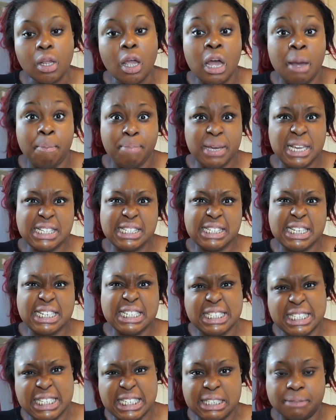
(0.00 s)
a
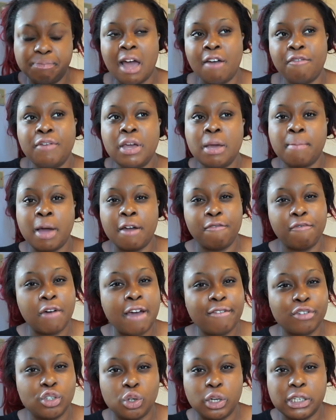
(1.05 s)
BCD. I think my
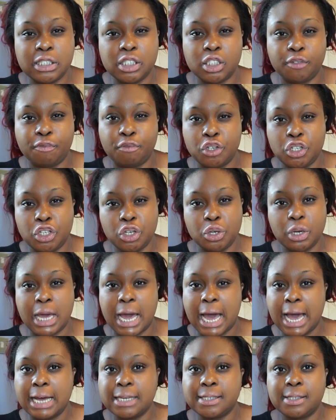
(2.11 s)
5 choices for
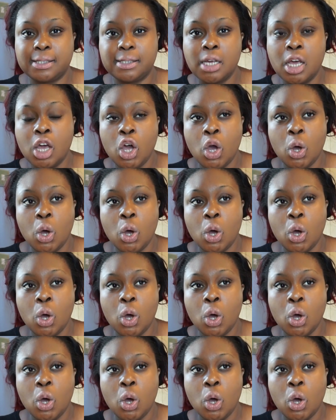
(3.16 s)
UCAS